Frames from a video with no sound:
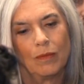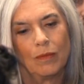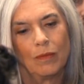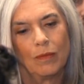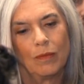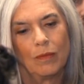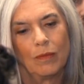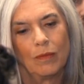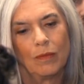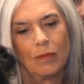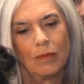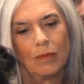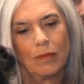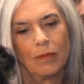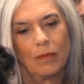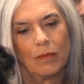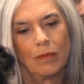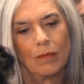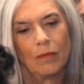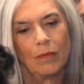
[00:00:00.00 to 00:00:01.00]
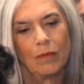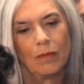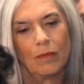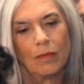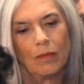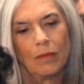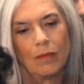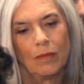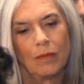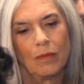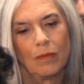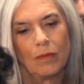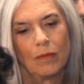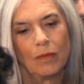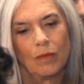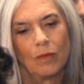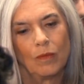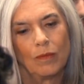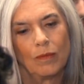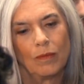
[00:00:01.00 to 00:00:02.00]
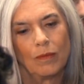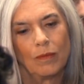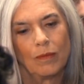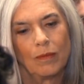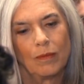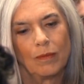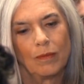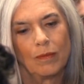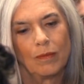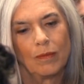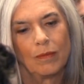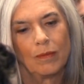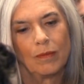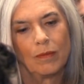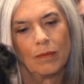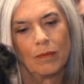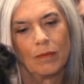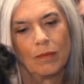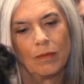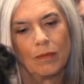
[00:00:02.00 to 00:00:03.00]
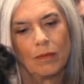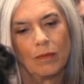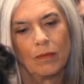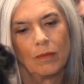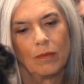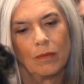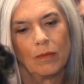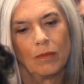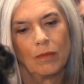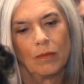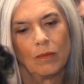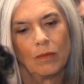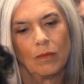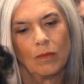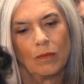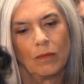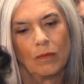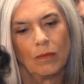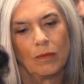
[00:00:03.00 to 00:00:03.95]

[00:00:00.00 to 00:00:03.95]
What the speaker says: (not speaking)